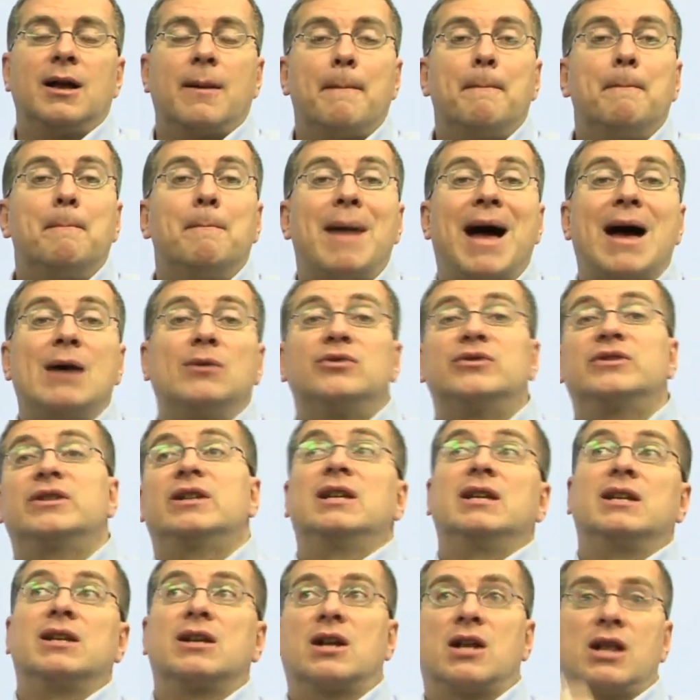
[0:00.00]

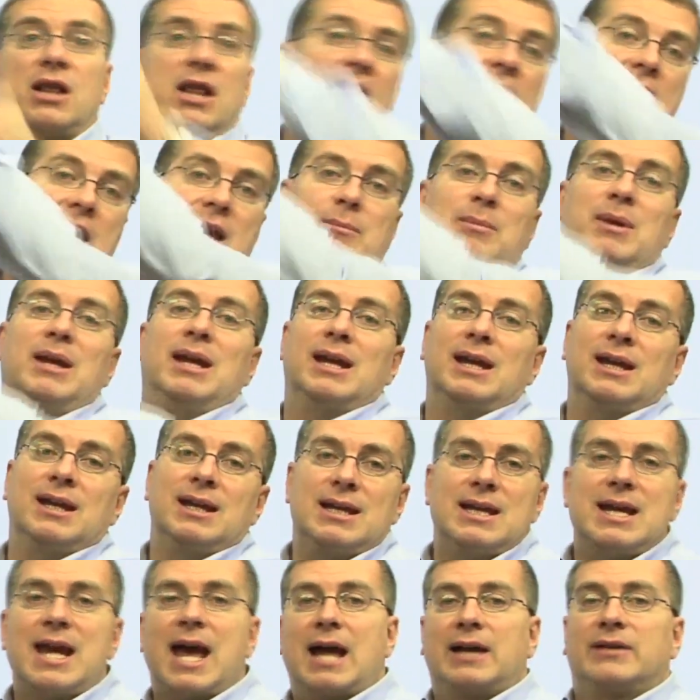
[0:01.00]
mountain climbing
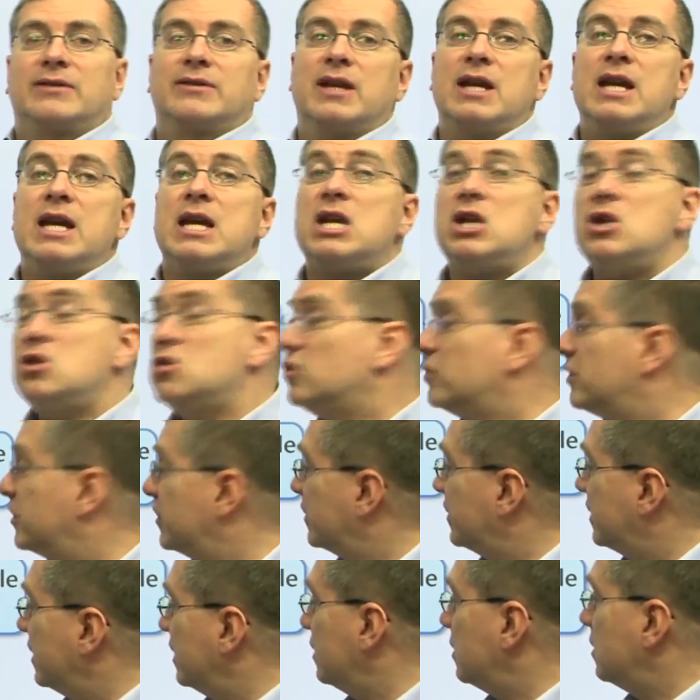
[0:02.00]
yet. You
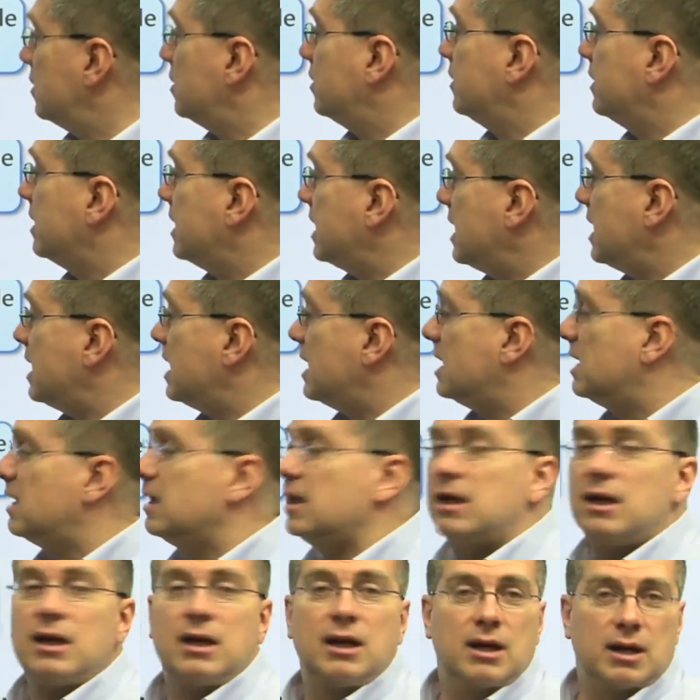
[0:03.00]
still
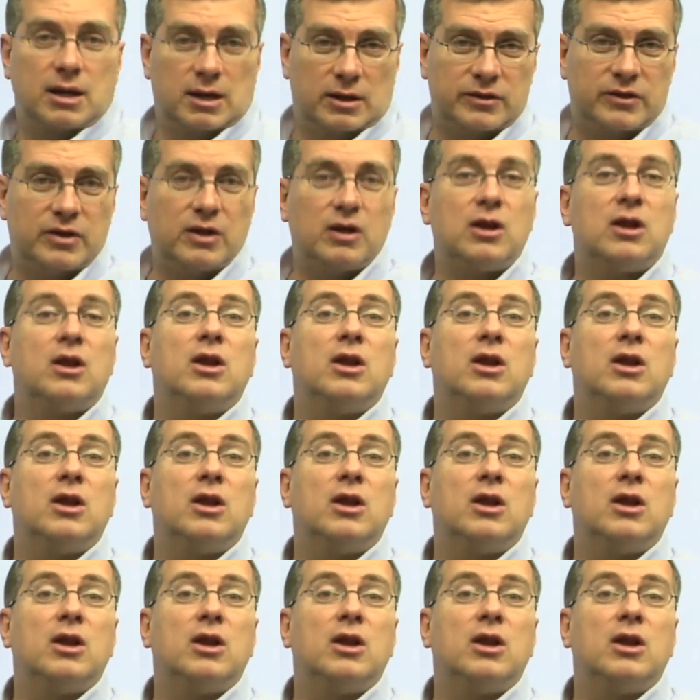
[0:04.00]
need to